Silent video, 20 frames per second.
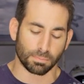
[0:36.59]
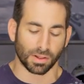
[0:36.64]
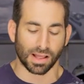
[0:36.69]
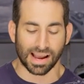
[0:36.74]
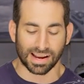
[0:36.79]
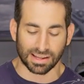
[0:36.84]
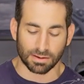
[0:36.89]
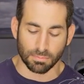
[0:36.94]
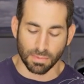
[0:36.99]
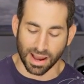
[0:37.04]

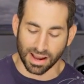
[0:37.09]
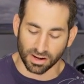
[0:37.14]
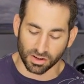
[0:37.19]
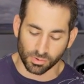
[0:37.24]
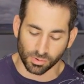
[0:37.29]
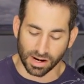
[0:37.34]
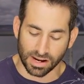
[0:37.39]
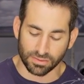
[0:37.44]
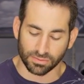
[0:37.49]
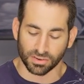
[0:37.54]
black and matte
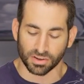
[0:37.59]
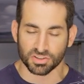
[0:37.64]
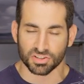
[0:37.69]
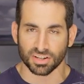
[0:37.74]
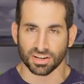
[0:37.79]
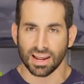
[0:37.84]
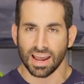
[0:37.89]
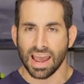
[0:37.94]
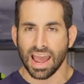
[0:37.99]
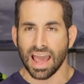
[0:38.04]
gray
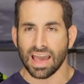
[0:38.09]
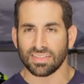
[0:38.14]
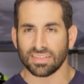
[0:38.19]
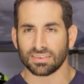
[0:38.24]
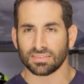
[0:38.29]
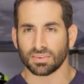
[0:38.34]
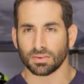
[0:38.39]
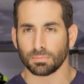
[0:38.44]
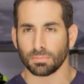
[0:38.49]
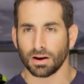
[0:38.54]
version, and
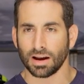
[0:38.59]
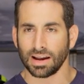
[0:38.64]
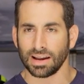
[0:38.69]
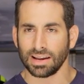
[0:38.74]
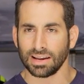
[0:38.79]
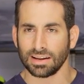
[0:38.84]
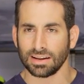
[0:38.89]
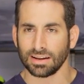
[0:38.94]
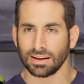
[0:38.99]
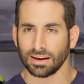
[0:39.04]
then to
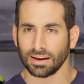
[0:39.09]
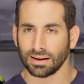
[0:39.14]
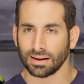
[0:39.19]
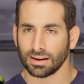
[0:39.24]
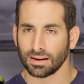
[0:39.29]
my